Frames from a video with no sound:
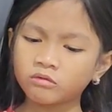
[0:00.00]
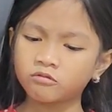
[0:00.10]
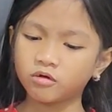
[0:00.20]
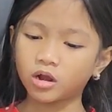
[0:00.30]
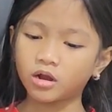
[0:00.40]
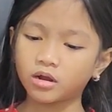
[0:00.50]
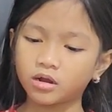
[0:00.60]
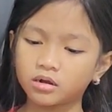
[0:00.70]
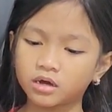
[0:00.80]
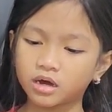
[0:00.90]
Where
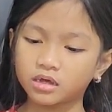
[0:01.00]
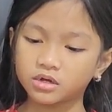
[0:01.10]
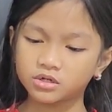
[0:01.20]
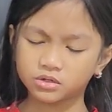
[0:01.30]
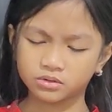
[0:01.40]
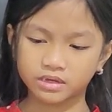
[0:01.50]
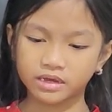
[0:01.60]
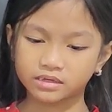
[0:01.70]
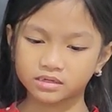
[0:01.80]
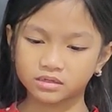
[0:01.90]
are the other Joes?
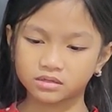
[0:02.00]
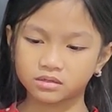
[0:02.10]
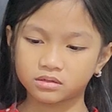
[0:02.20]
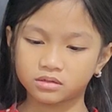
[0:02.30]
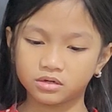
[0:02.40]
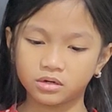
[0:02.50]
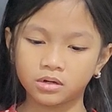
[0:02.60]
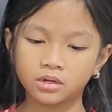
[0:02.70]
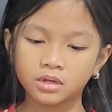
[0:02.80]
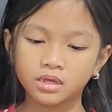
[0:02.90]
Asked Joe.
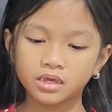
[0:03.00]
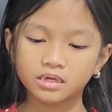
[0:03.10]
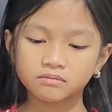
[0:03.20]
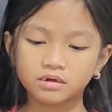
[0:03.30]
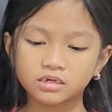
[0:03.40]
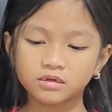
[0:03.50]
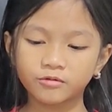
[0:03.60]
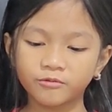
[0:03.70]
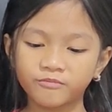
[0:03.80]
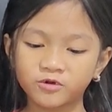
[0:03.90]
Yes, where's
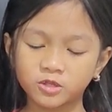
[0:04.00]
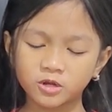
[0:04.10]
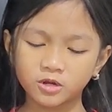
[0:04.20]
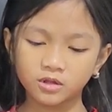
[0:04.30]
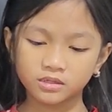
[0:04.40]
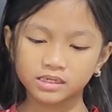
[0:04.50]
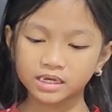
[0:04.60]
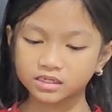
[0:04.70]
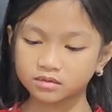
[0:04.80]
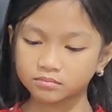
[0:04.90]
the room for turtles?
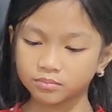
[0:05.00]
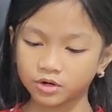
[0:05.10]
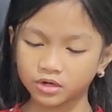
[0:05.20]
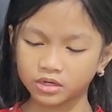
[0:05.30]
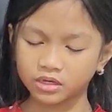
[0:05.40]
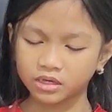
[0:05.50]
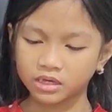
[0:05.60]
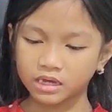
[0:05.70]
Asked Sparky.